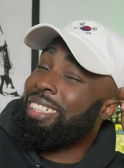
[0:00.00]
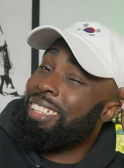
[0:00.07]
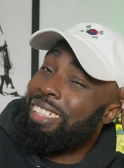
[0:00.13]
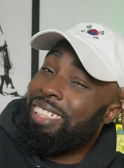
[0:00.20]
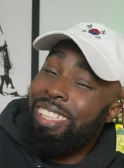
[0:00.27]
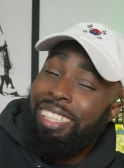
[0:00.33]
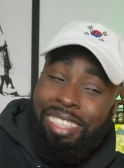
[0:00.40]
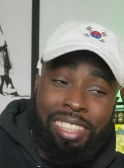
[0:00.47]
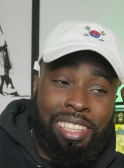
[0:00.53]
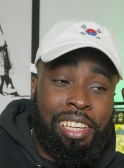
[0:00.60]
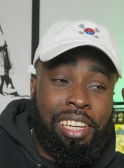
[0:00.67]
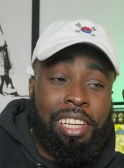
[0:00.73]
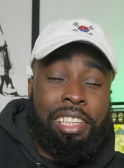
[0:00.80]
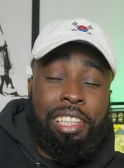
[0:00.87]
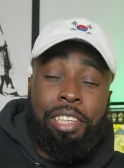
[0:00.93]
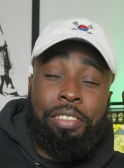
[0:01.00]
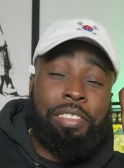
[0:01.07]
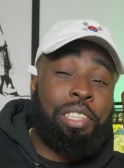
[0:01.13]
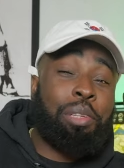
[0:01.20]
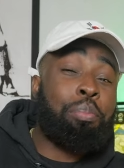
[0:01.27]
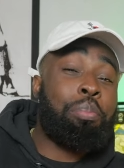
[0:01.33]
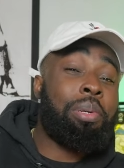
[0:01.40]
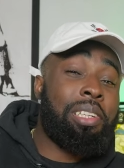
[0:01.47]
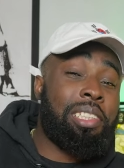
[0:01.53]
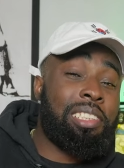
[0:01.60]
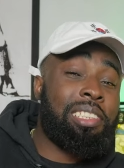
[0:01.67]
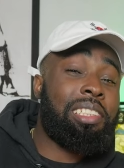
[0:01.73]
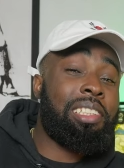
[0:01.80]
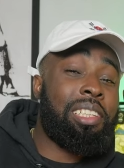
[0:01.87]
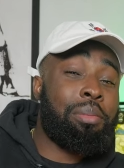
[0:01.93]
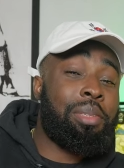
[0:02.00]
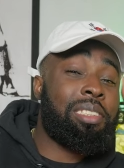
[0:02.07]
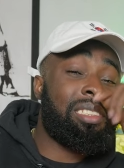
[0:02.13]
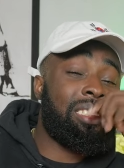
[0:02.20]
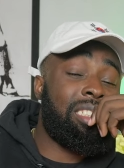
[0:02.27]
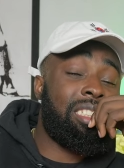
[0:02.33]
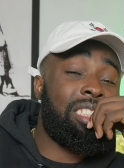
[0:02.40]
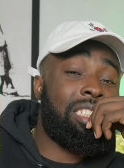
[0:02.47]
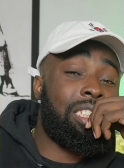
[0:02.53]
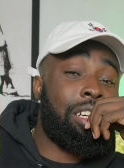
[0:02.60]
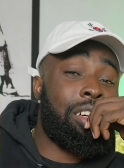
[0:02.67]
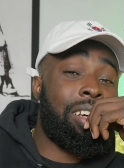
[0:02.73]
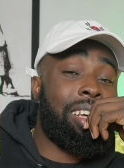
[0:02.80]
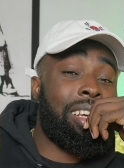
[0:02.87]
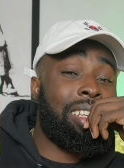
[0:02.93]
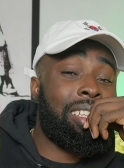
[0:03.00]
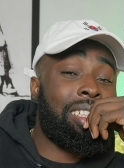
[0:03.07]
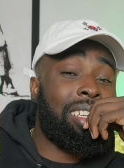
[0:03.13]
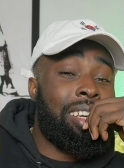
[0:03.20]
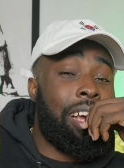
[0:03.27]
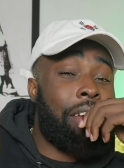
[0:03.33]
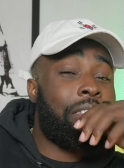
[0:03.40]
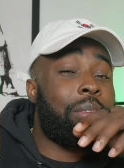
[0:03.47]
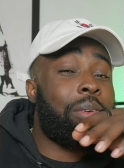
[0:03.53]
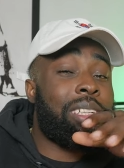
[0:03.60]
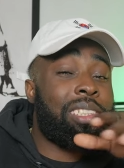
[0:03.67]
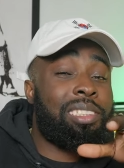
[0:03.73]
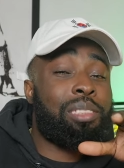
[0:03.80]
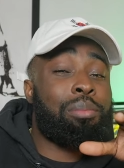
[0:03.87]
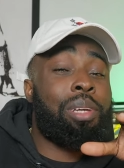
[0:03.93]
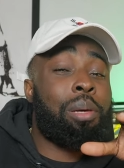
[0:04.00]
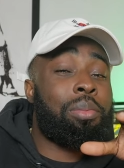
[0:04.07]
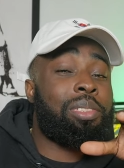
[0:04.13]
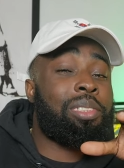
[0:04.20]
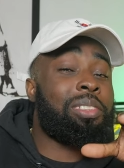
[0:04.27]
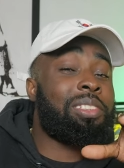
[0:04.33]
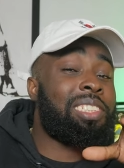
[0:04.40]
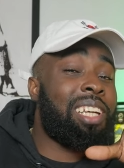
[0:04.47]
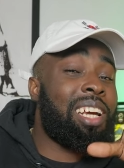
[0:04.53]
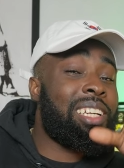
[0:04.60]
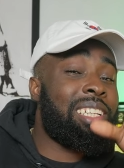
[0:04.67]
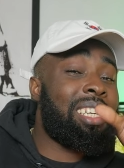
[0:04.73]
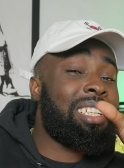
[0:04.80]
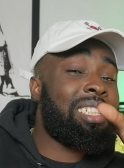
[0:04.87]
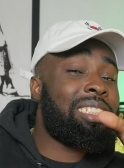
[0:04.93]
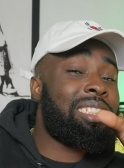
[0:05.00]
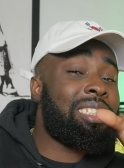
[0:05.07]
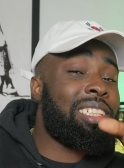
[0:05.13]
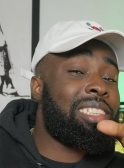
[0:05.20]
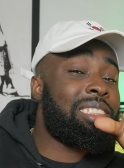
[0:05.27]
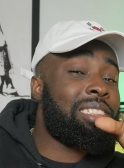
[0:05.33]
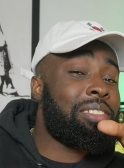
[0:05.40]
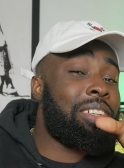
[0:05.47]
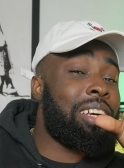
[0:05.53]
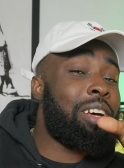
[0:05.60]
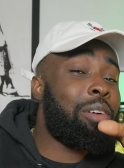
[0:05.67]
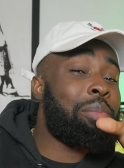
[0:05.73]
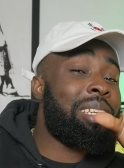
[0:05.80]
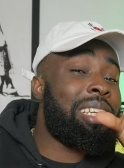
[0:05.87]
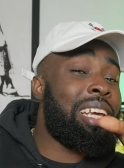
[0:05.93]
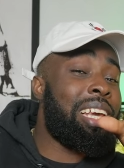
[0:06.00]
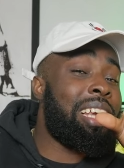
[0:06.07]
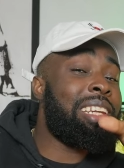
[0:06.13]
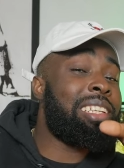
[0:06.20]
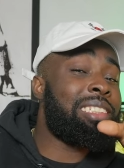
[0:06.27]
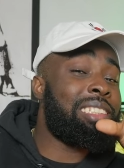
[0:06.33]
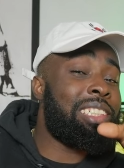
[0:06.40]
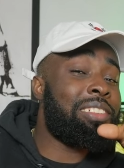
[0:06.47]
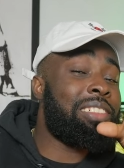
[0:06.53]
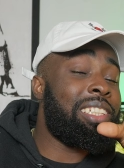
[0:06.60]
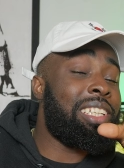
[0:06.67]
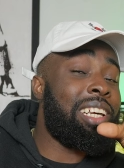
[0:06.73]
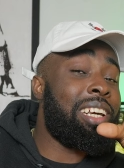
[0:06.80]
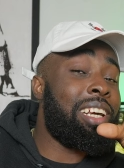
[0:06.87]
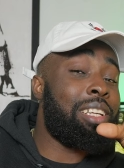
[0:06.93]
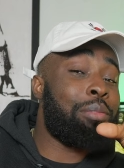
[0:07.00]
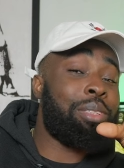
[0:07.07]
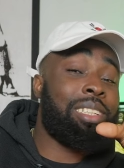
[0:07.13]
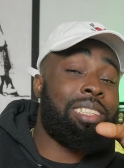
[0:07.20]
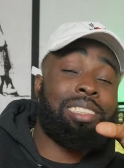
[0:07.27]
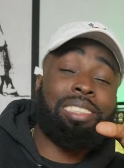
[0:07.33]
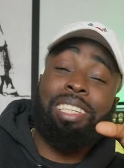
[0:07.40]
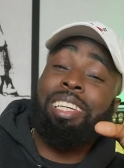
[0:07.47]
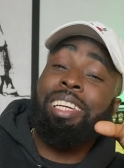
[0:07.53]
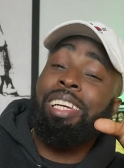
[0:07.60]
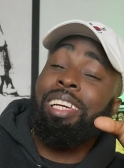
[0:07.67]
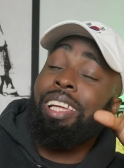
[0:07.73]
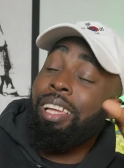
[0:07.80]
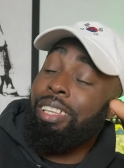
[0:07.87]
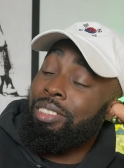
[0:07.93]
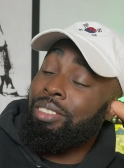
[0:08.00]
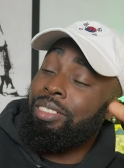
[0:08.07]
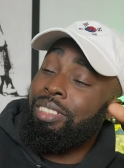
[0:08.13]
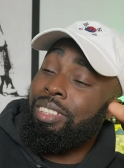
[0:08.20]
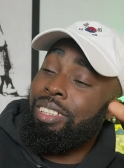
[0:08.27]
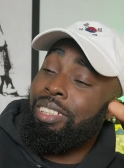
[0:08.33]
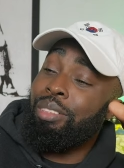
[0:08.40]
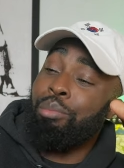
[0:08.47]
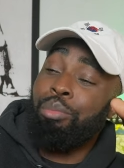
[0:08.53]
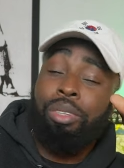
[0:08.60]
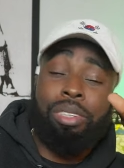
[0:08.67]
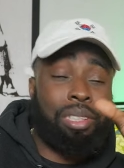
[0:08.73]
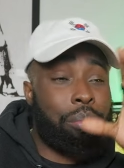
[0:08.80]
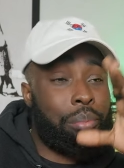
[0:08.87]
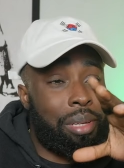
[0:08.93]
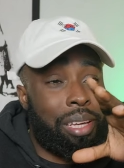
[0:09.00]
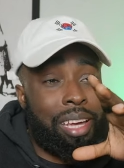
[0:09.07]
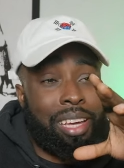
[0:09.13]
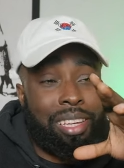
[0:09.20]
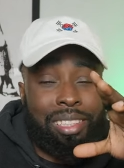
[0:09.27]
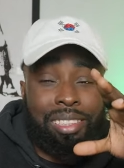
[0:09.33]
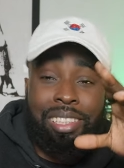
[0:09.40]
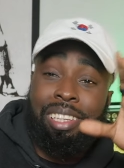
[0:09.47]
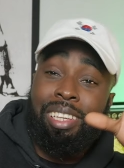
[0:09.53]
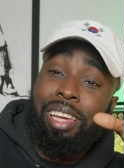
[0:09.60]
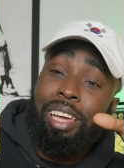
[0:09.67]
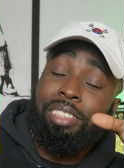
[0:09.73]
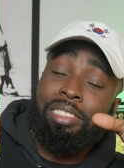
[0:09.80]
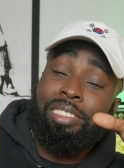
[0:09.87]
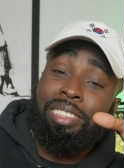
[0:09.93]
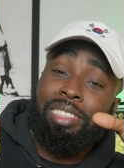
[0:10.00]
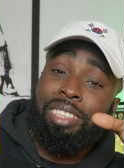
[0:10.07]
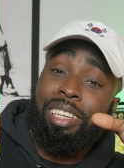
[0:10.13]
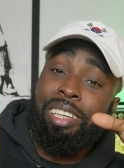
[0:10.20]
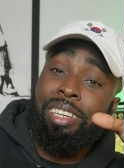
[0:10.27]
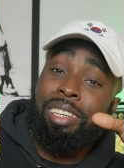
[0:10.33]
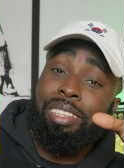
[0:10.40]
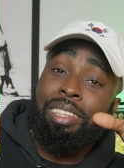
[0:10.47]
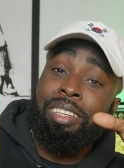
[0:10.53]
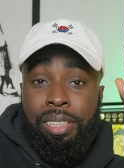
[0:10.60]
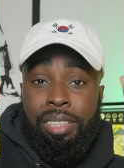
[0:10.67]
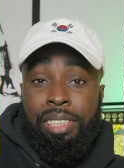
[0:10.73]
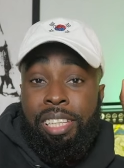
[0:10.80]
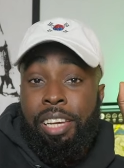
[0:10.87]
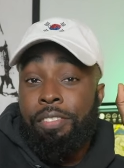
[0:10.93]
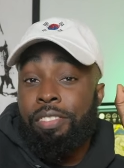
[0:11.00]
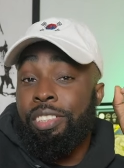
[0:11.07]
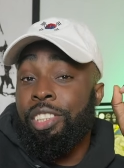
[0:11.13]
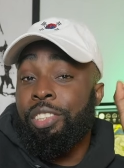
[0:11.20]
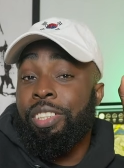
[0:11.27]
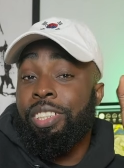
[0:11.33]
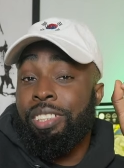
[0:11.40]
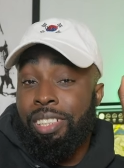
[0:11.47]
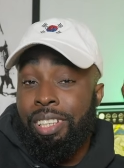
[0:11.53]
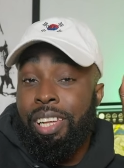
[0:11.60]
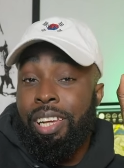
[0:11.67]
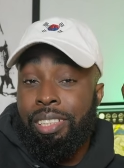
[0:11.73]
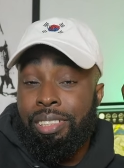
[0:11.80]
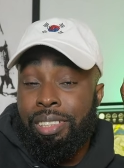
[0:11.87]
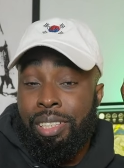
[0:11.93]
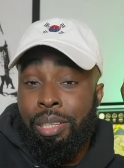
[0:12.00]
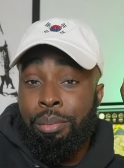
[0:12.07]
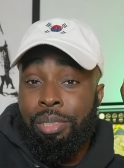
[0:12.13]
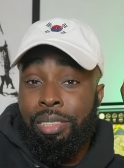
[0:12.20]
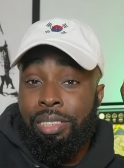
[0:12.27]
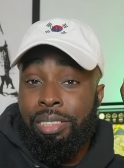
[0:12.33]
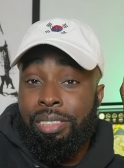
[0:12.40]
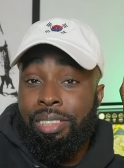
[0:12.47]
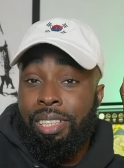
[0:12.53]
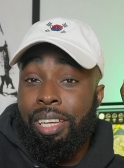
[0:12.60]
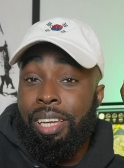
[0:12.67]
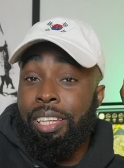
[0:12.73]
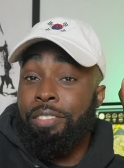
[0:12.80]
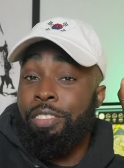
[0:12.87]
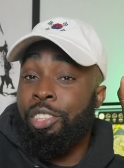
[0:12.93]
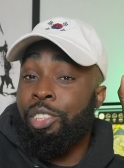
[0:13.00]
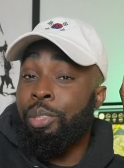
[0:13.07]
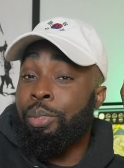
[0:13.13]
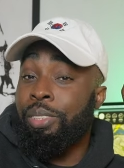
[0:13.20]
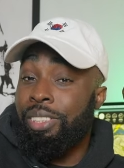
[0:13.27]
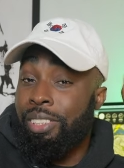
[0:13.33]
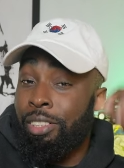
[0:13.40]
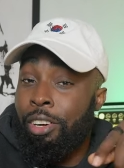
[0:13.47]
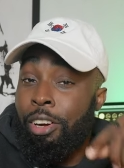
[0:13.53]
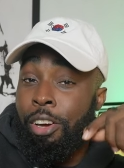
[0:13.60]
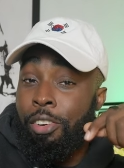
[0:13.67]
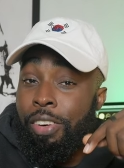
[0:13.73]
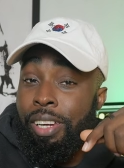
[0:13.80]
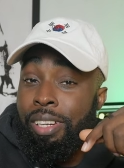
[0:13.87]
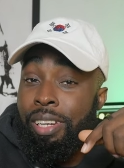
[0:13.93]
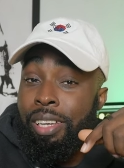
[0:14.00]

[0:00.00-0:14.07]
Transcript: eh, they really pushed the limits in this show. And after watching some episodes, you kind of get a sense of how many haters they really had because they canceled it and brought it back and then canceled it again. They definitely triggered a lot of celebrities. And if the show is still on right